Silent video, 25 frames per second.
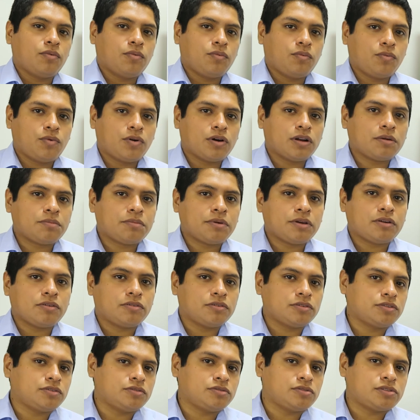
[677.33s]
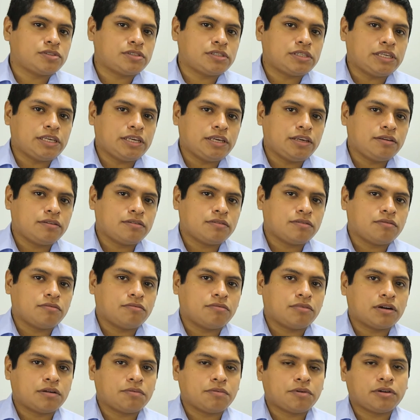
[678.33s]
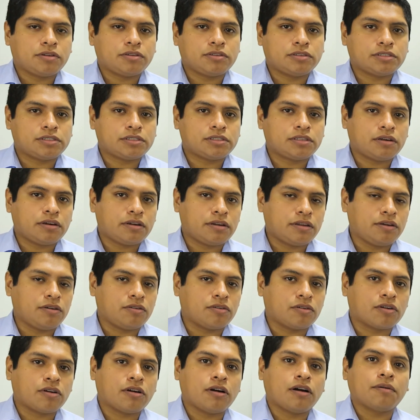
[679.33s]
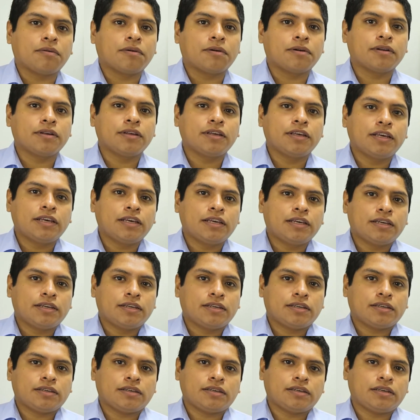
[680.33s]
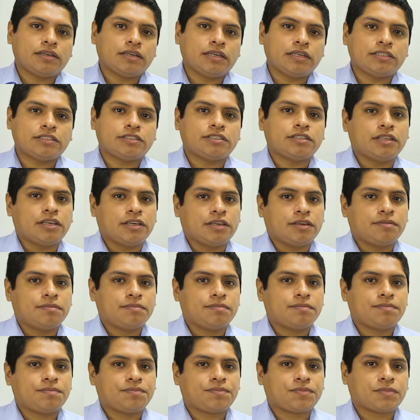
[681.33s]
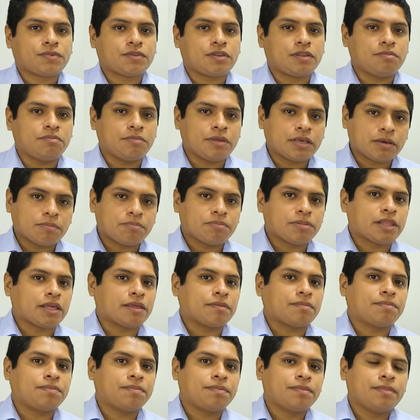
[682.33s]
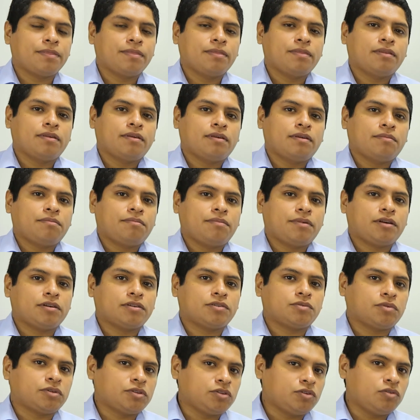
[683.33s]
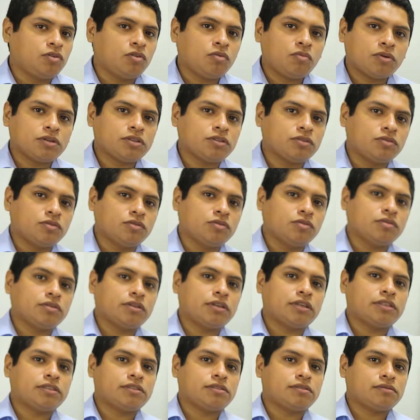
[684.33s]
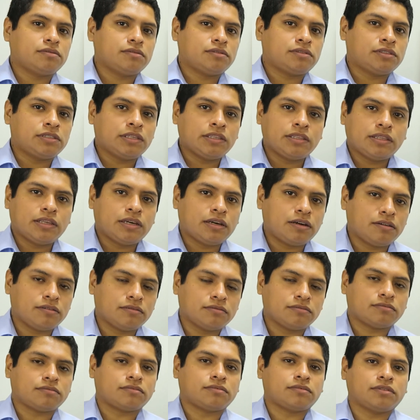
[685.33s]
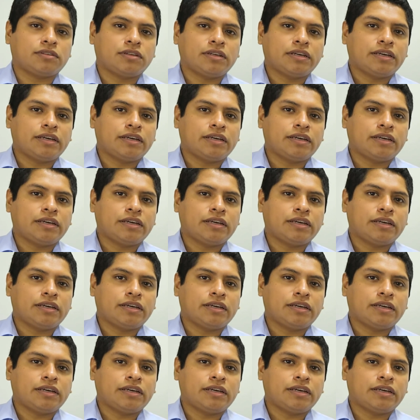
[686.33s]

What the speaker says: what am I going to see? What am I going to study or cover each day? And make a plan. Because what you don't want to do is sit down